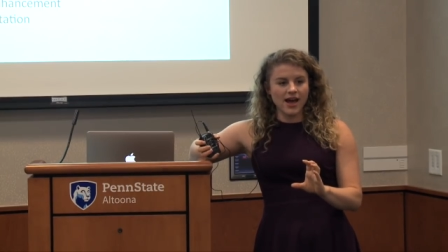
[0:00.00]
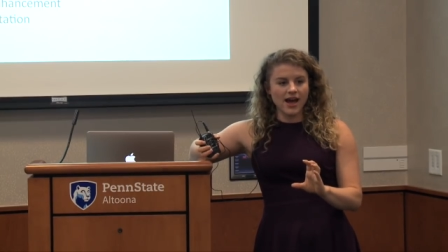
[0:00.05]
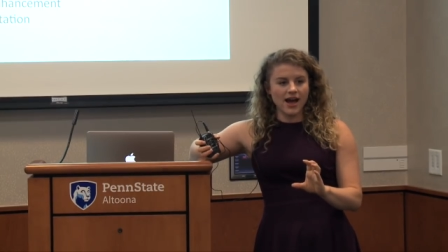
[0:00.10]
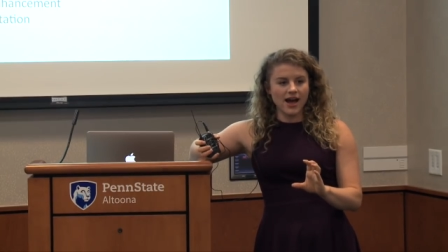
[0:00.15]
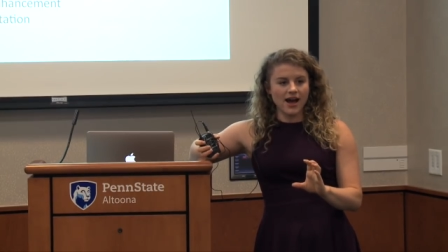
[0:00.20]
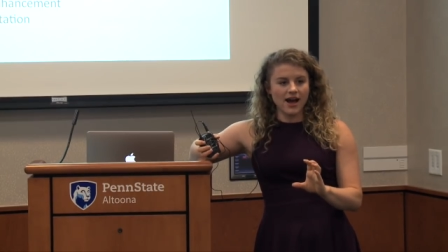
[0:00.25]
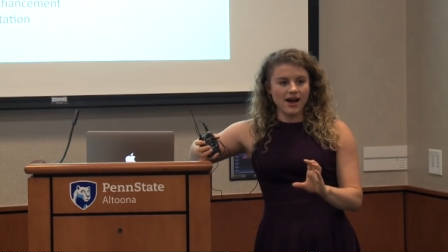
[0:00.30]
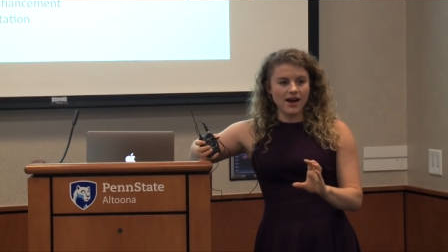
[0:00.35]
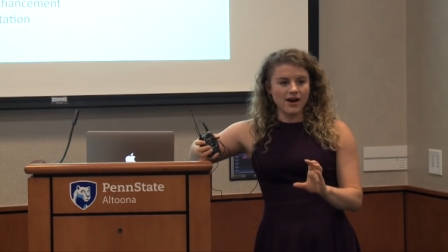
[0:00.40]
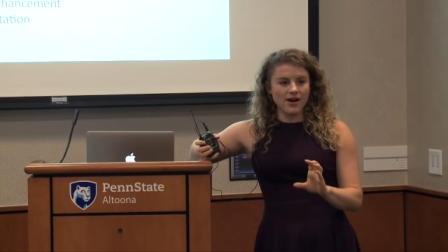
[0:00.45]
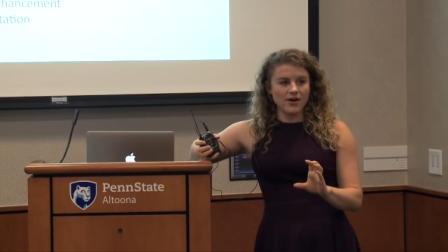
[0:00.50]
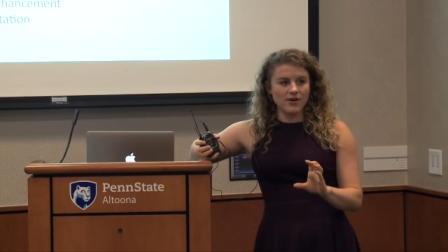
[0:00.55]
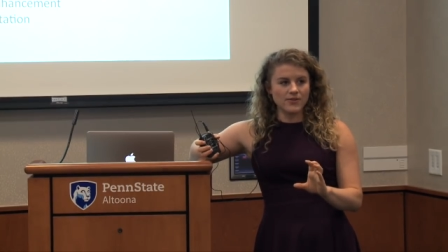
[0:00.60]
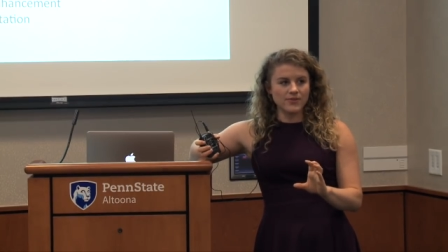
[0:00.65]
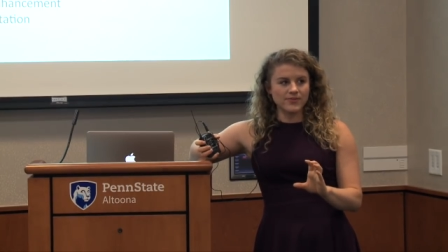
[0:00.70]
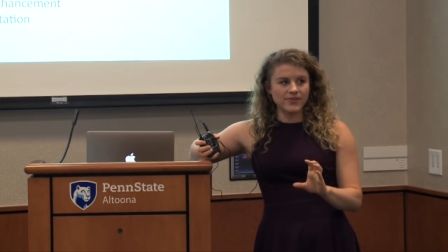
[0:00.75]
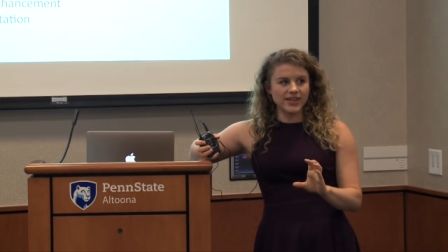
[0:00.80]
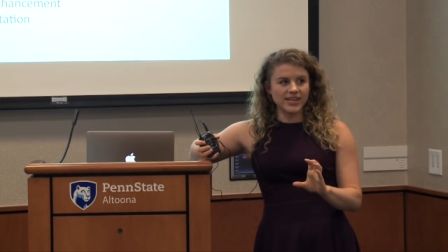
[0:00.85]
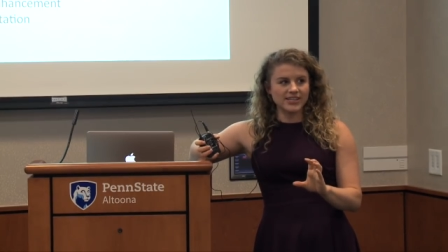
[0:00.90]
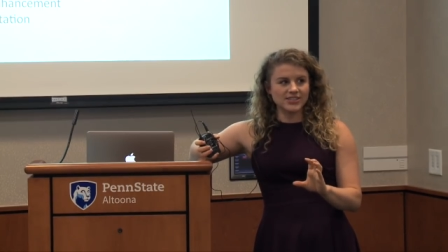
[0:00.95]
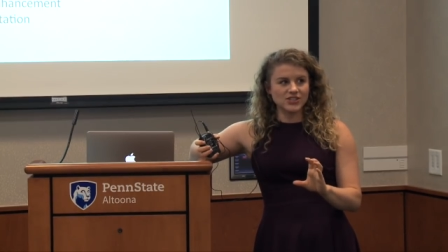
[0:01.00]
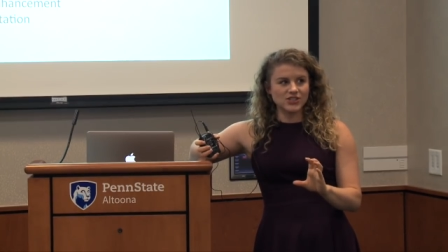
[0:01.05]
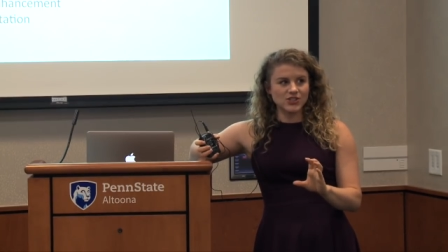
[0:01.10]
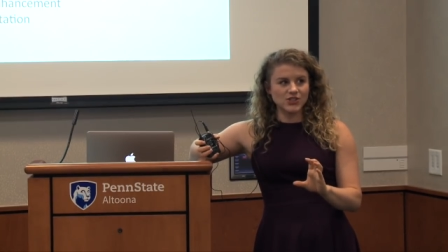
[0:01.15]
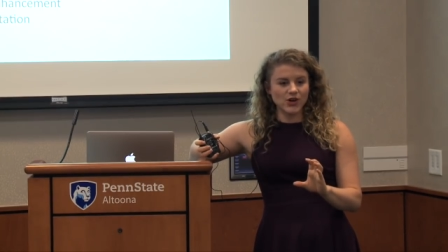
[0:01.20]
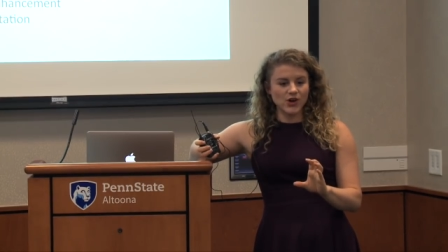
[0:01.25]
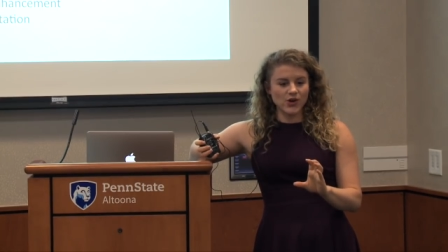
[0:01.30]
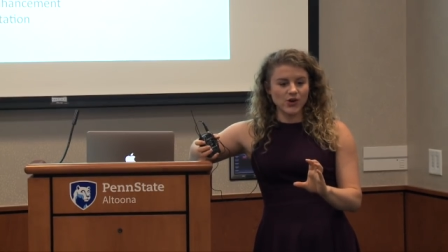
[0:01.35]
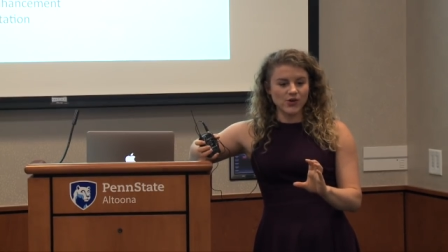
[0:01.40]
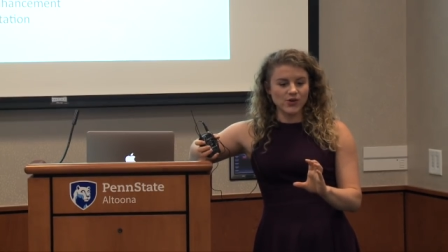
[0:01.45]
And
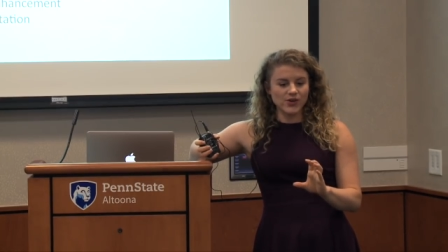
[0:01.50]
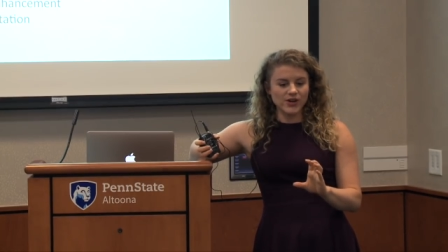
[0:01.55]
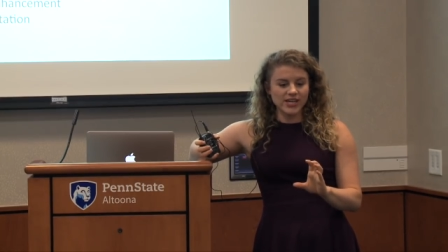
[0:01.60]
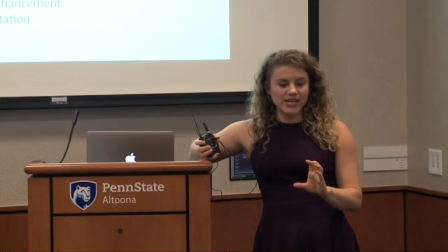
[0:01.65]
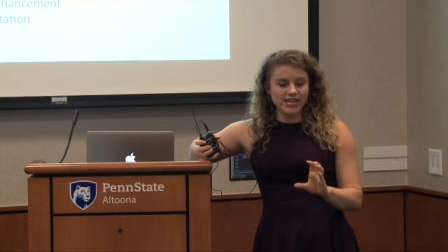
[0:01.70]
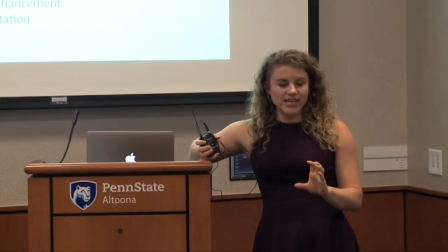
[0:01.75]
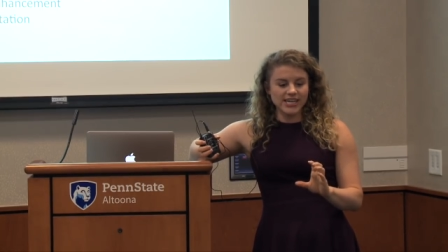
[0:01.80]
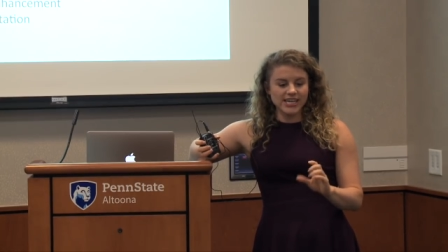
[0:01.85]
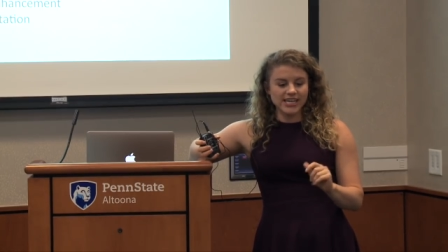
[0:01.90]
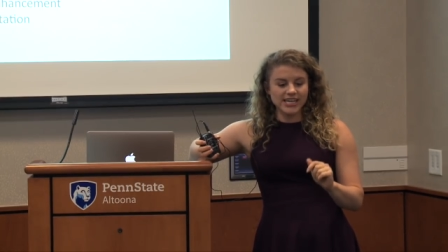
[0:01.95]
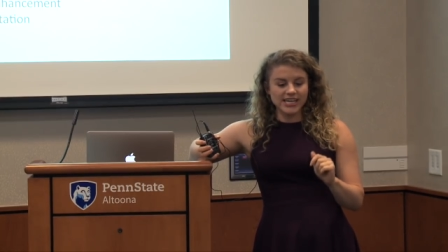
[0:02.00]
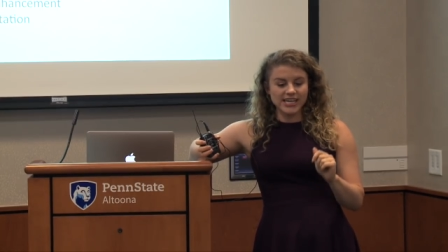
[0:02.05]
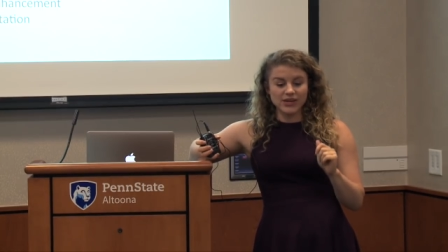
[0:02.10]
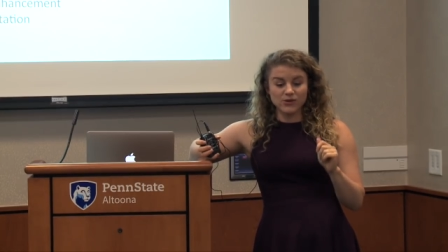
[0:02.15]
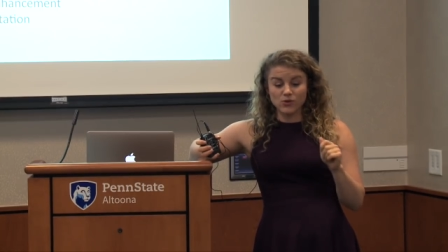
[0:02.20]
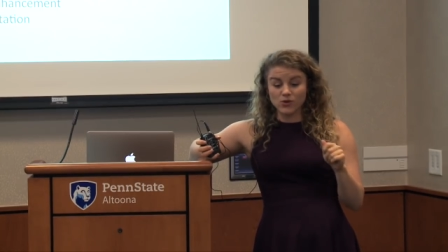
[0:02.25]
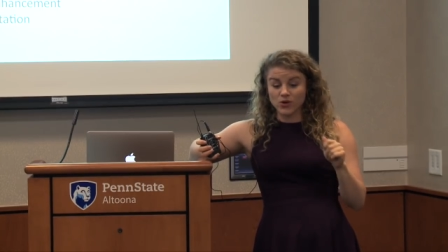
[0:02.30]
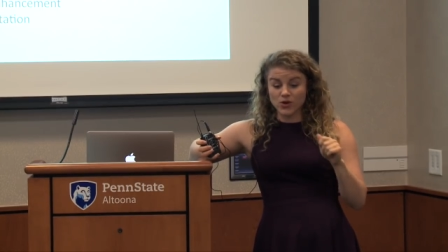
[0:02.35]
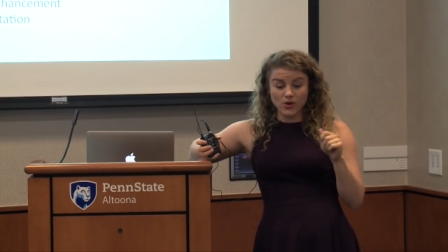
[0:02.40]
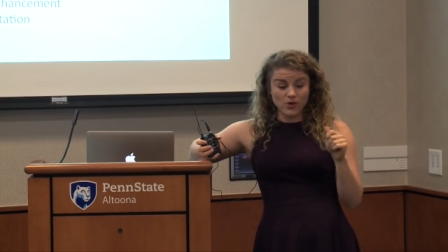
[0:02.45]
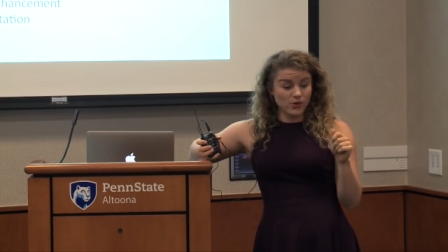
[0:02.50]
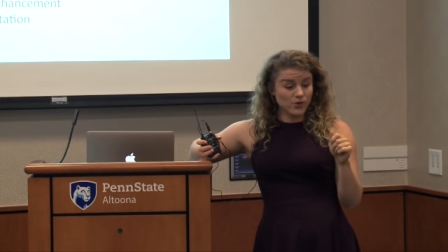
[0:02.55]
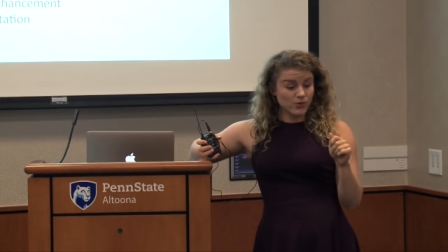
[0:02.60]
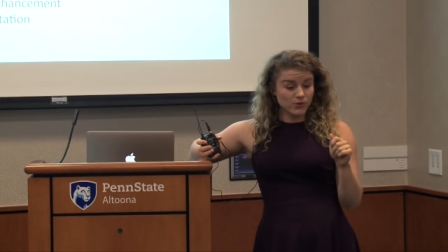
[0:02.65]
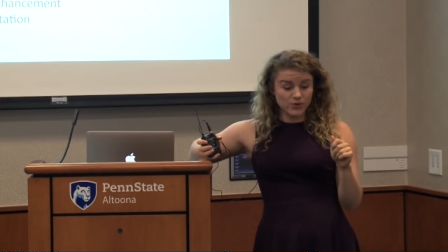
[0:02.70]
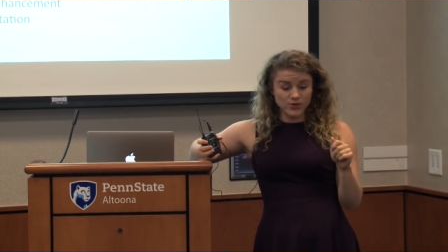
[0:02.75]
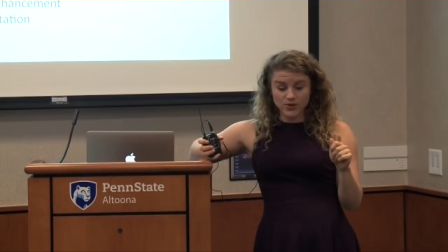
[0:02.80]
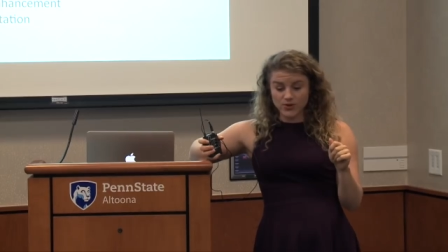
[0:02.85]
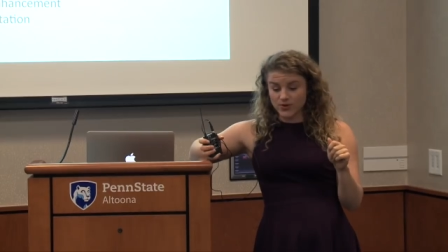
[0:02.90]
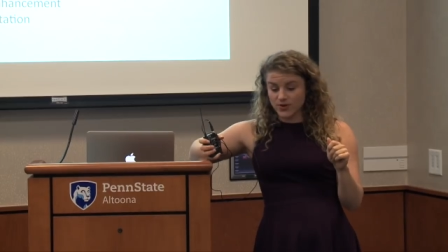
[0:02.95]
so it will go
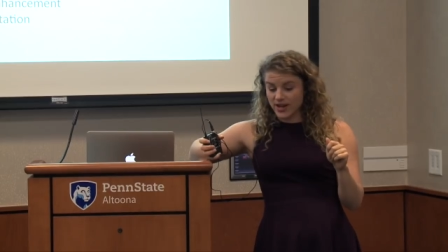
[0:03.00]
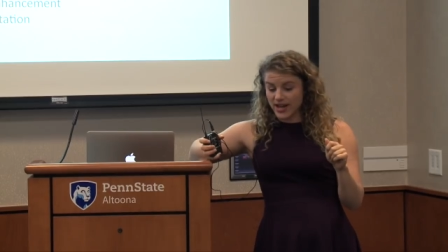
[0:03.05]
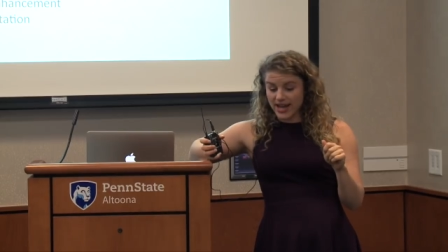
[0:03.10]
through